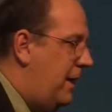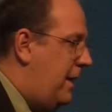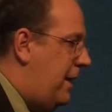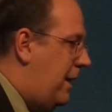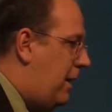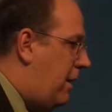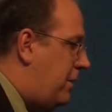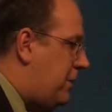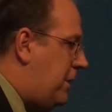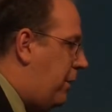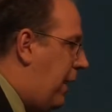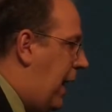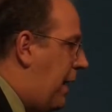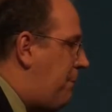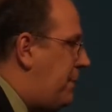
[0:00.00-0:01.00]
It
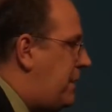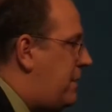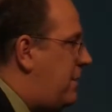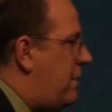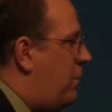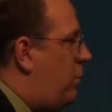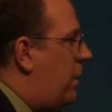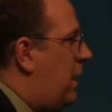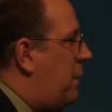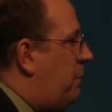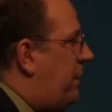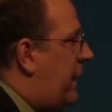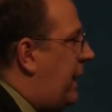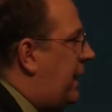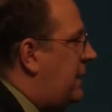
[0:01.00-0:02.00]
also happens in the
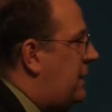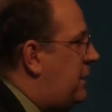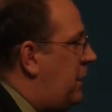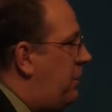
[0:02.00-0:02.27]
workplace.